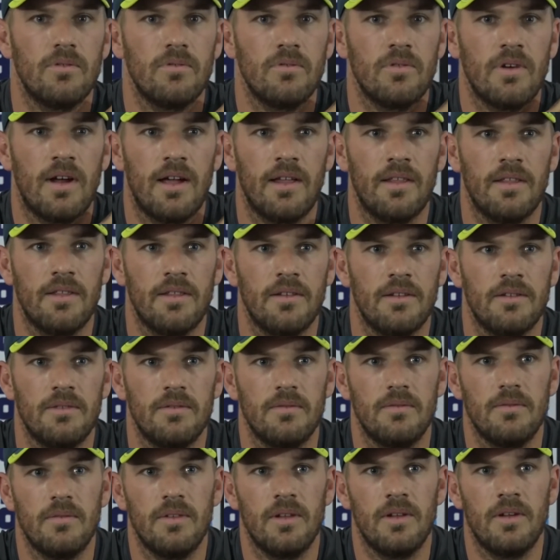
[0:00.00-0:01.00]

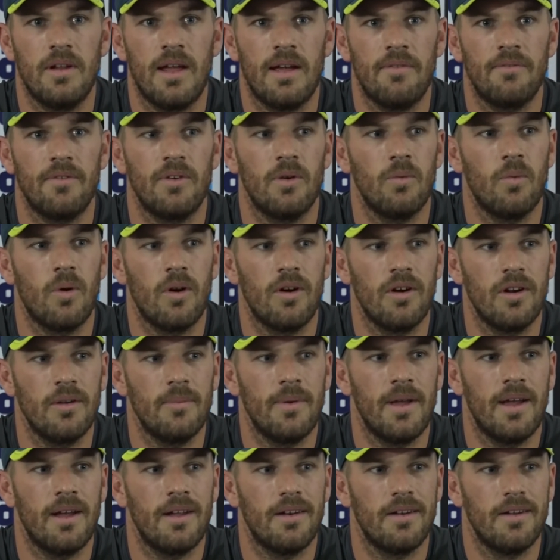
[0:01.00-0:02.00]
rather than having to worry
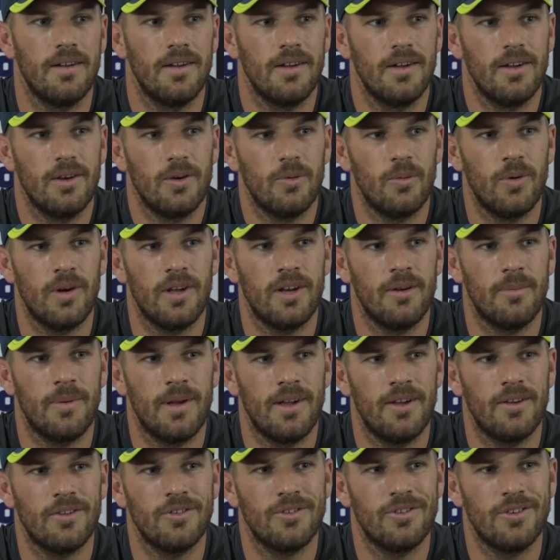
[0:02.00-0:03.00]
about where to
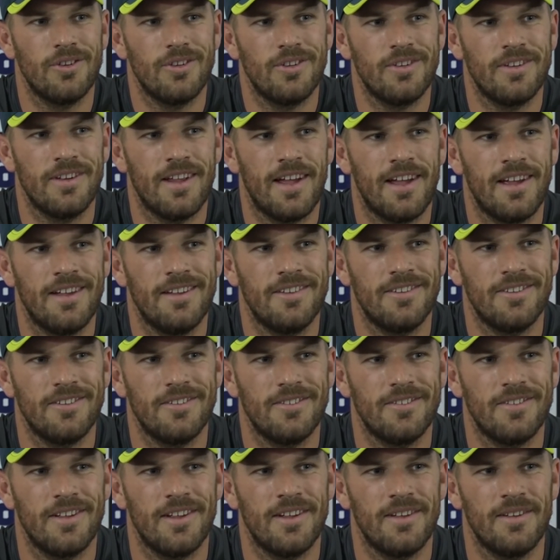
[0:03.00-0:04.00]
be on certain days
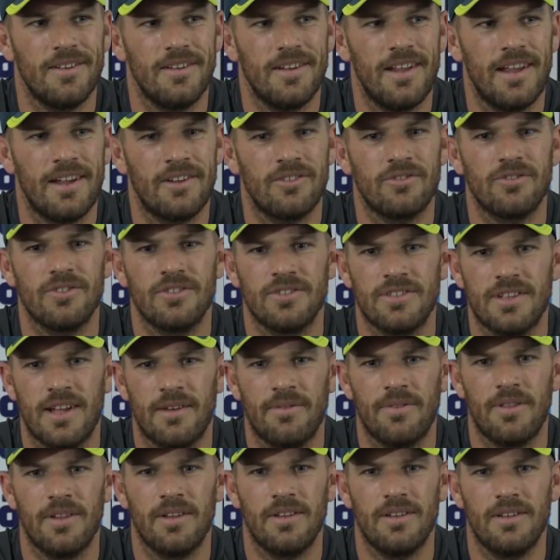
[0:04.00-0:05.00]
and extra
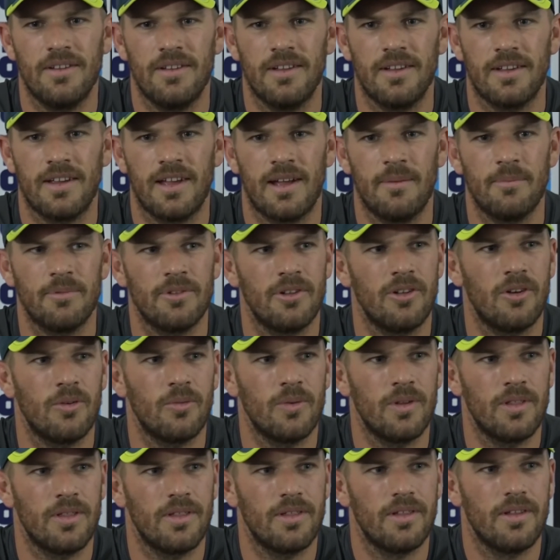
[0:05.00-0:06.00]
stuff that comes along
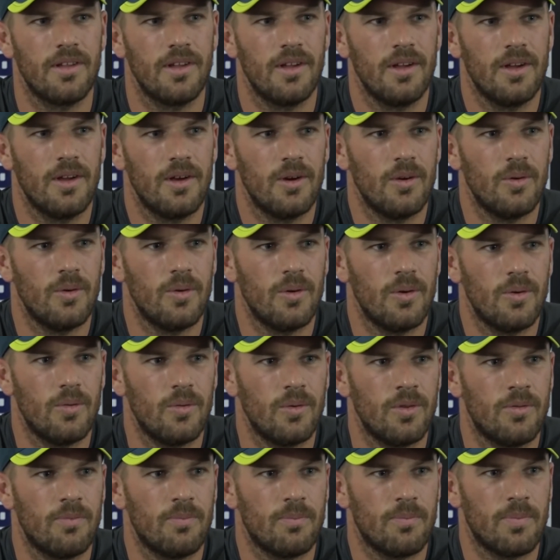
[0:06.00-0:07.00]
with
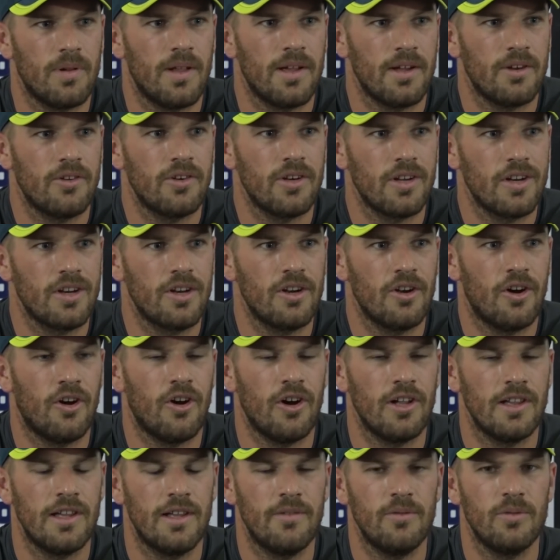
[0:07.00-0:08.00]
playing cricket at a high
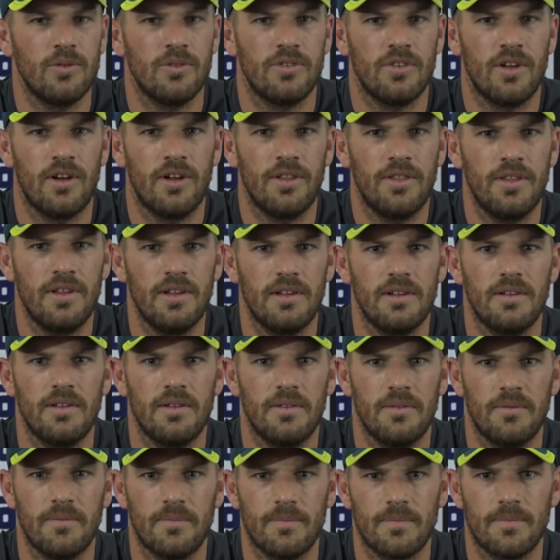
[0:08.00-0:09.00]
level. So I think
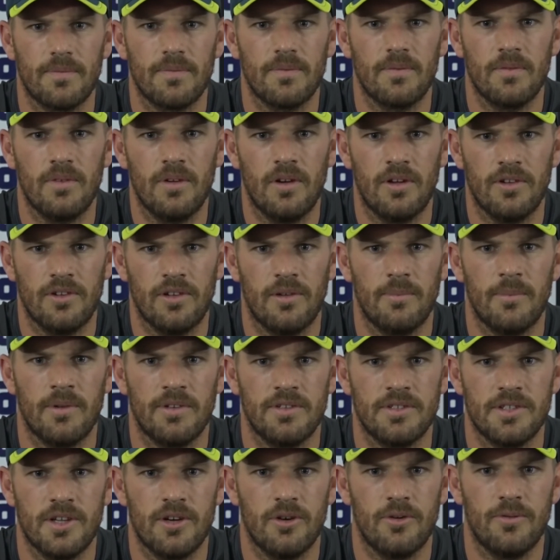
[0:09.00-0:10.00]
guys like
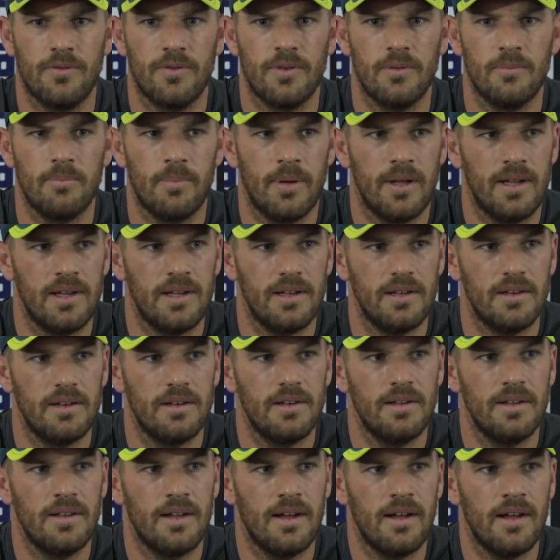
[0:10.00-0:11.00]
myself and
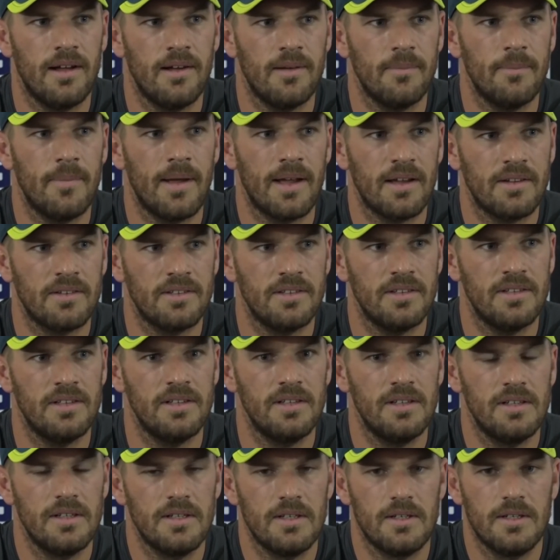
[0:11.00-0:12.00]
Pete,
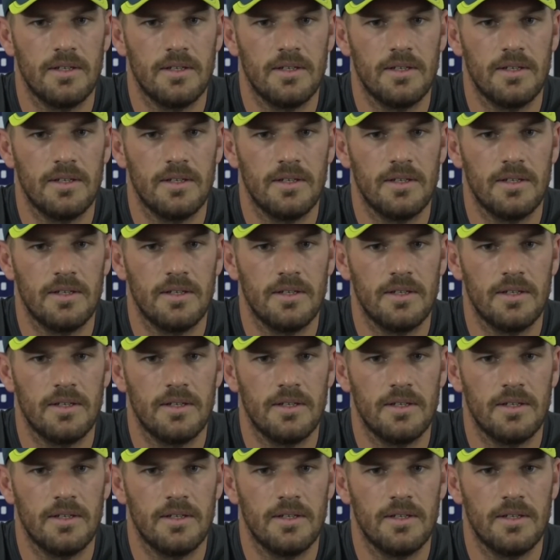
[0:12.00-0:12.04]
Maxi,